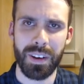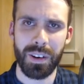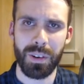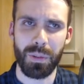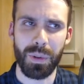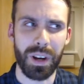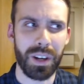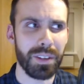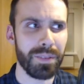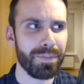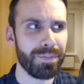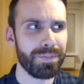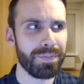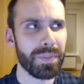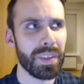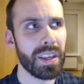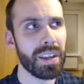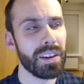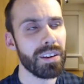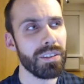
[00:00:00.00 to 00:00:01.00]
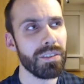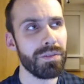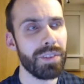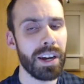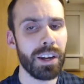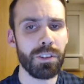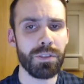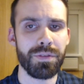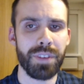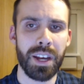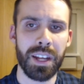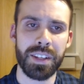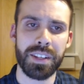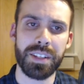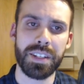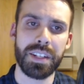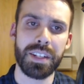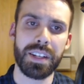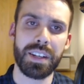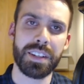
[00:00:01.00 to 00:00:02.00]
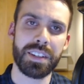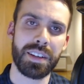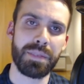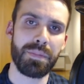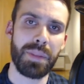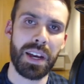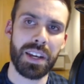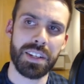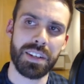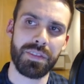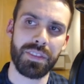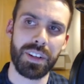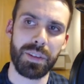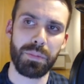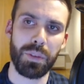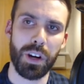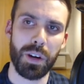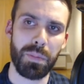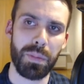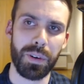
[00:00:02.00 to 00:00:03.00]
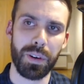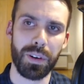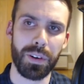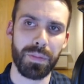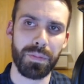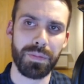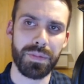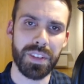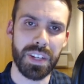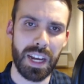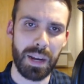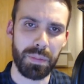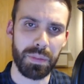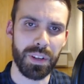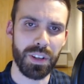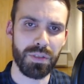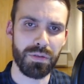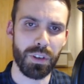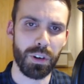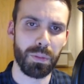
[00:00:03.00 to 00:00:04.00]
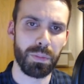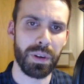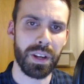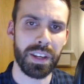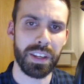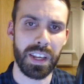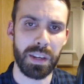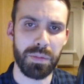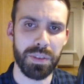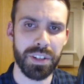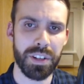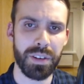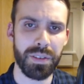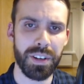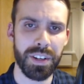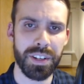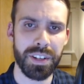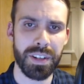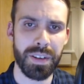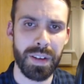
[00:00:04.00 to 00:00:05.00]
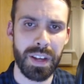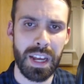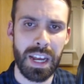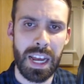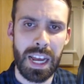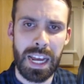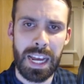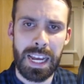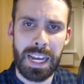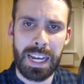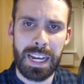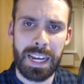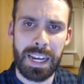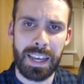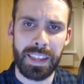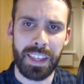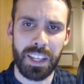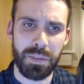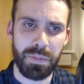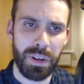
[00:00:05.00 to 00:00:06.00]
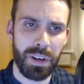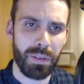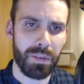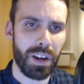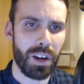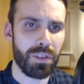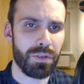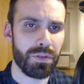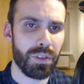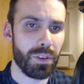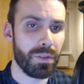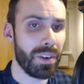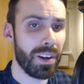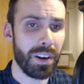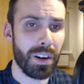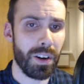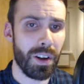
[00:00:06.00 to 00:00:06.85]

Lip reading: Well, Final Fantasy is a massively popular Japanese role-playing game series that's been around for a very